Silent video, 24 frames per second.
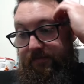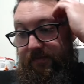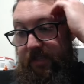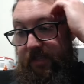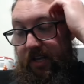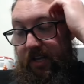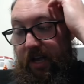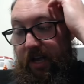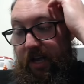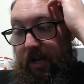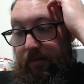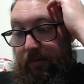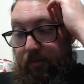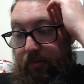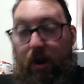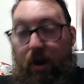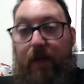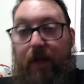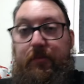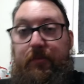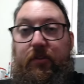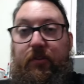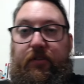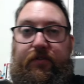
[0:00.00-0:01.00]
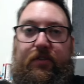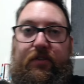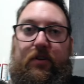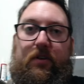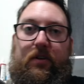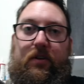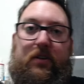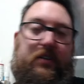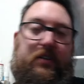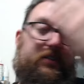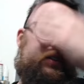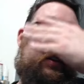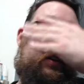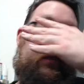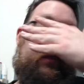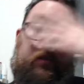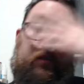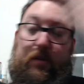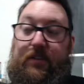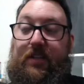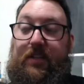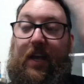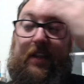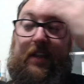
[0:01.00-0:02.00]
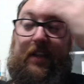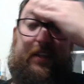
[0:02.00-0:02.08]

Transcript: Primal, of course, they've always had this